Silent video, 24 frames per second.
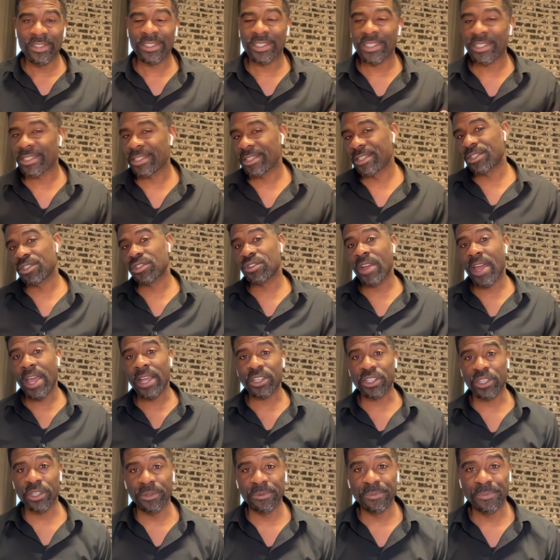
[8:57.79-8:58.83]
just a
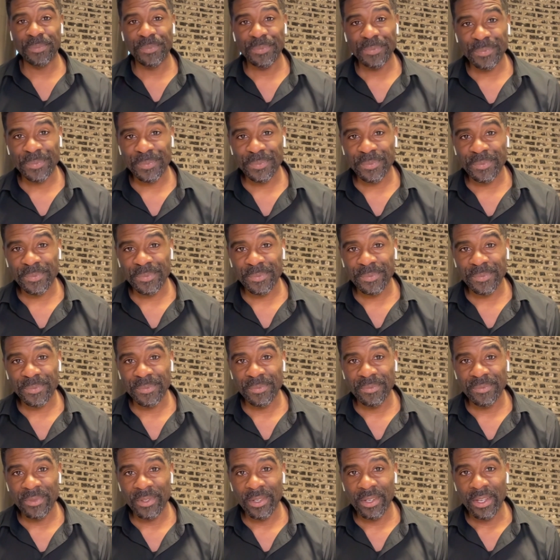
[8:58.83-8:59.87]
distraction.
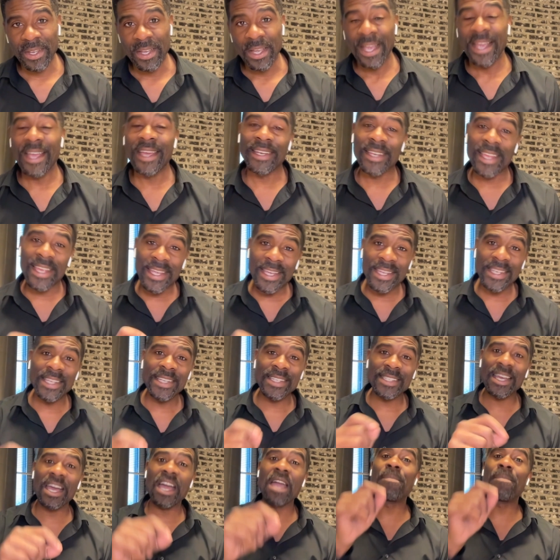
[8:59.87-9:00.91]
And anytime and